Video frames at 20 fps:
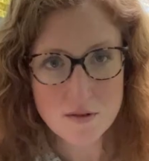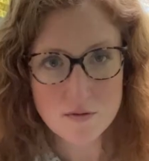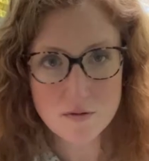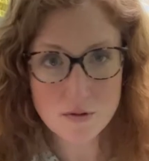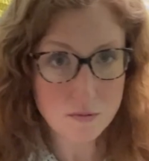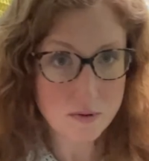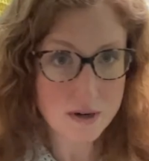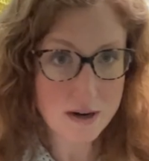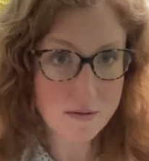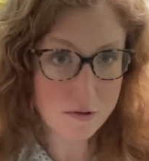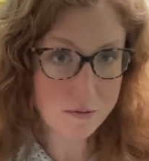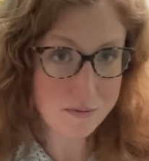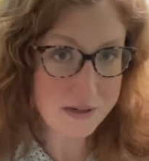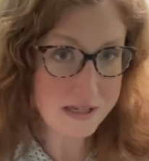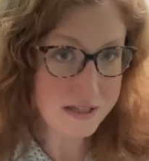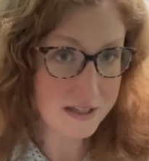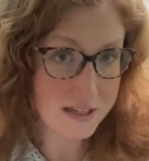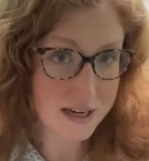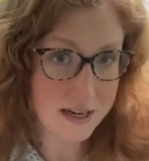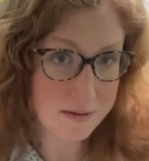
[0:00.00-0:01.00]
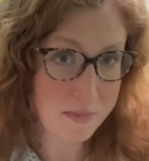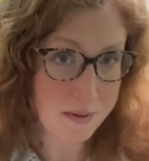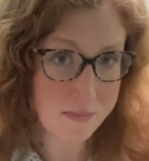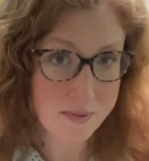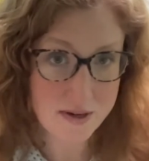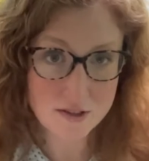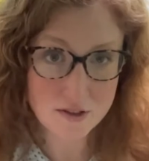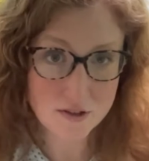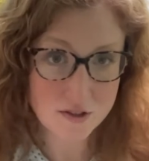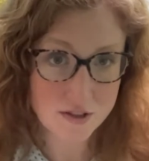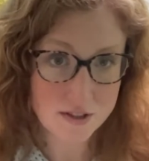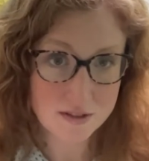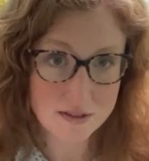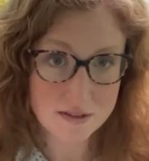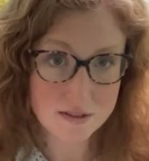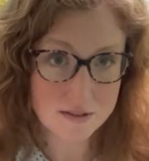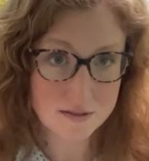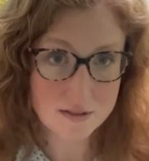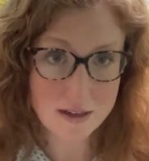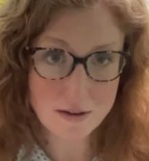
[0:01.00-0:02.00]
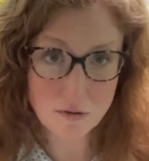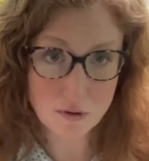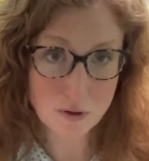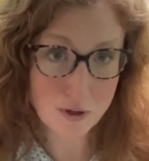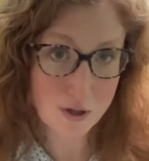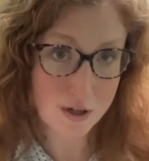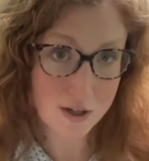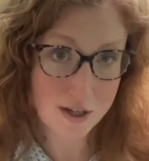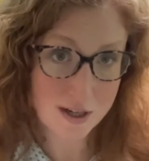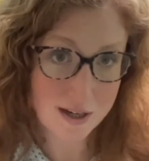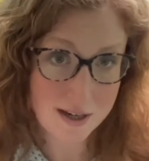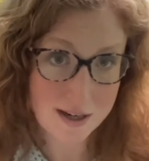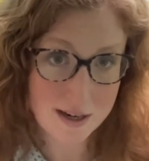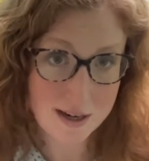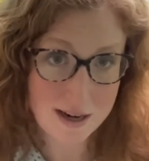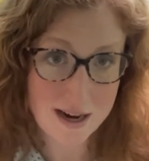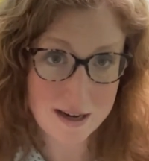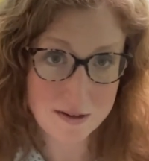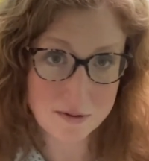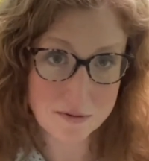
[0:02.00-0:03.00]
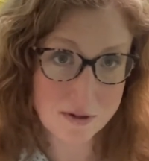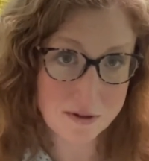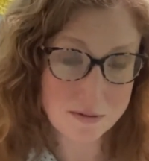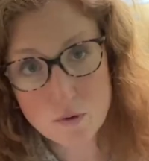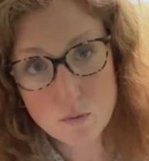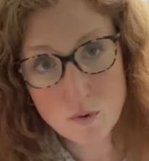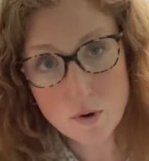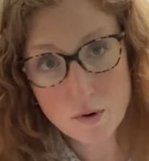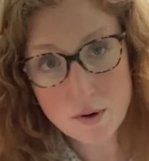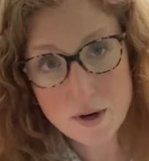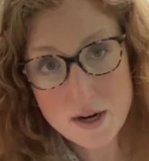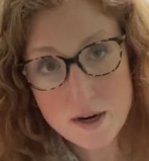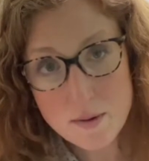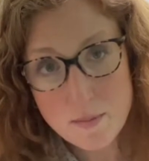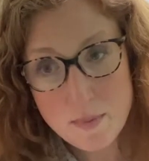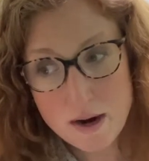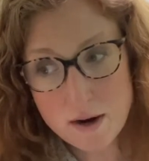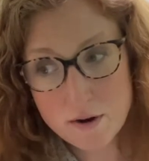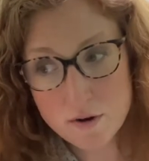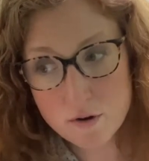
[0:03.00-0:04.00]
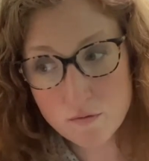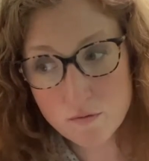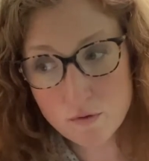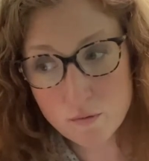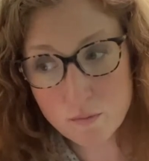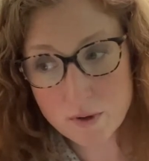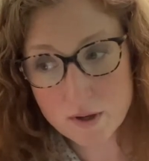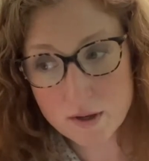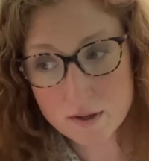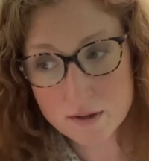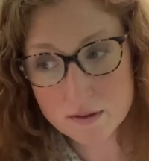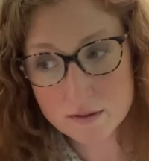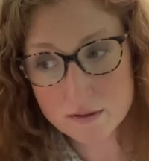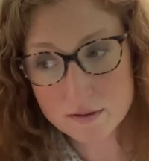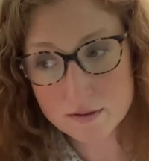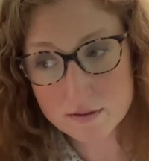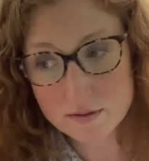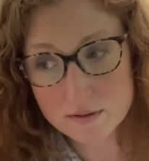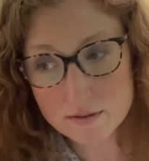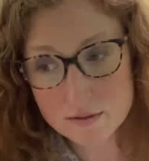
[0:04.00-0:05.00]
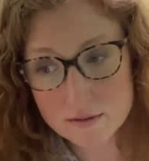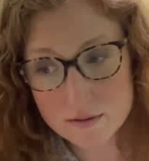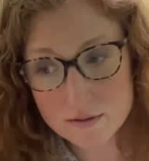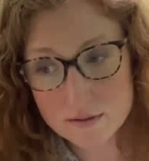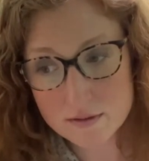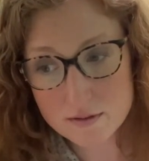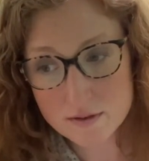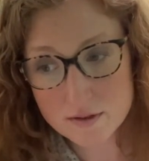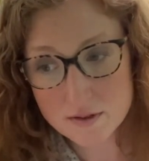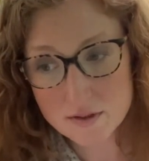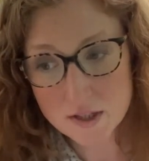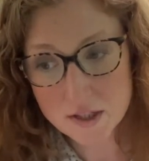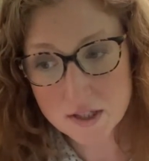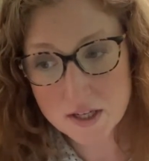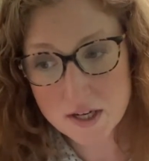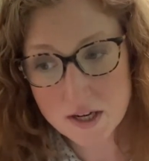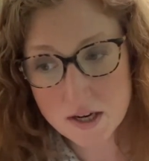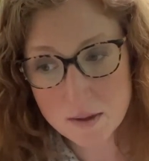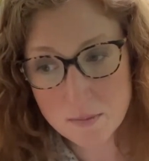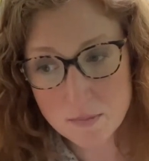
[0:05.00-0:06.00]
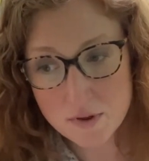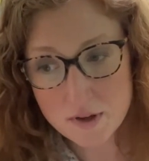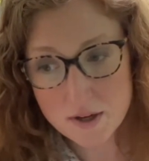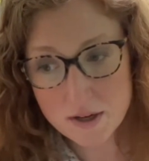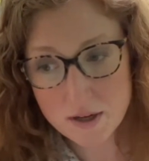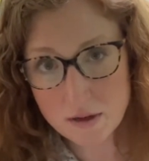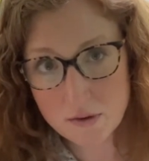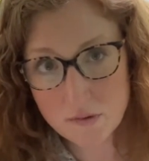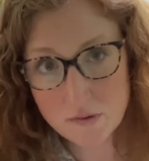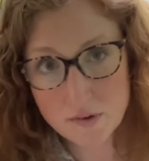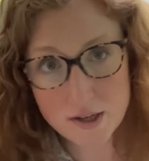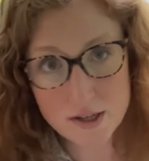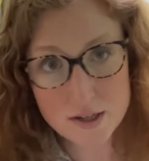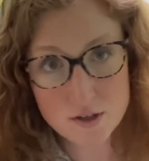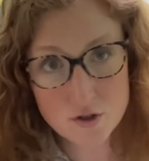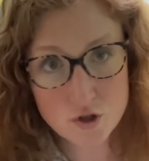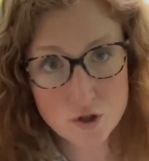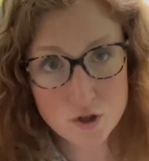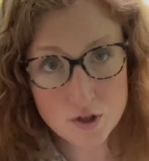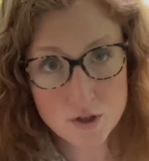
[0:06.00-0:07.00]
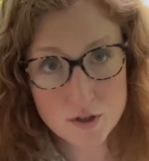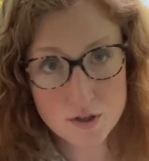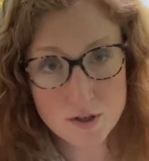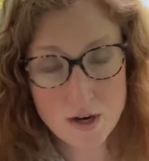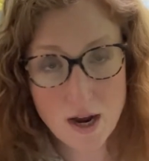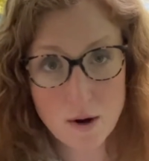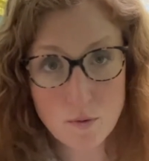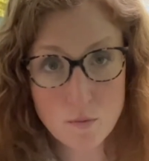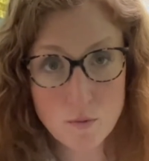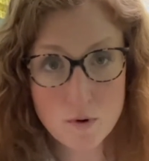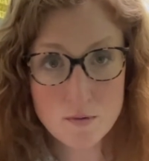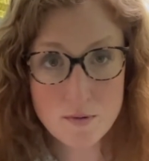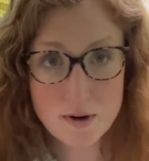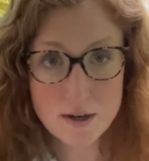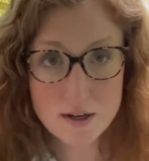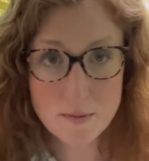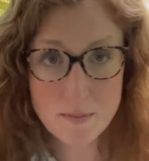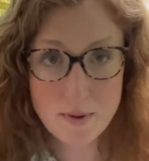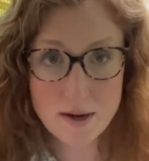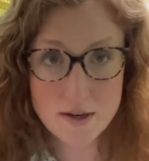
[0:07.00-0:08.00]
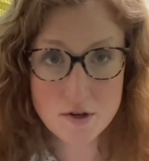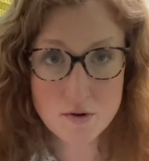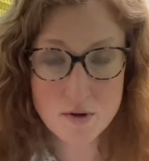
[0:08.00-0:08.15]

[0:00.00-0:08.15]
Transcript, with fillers: for whatever reason. I, maybe I just didn't ever look. I don't know. Worried about your Roomba sucking up things that it shouldn't. I would recommend you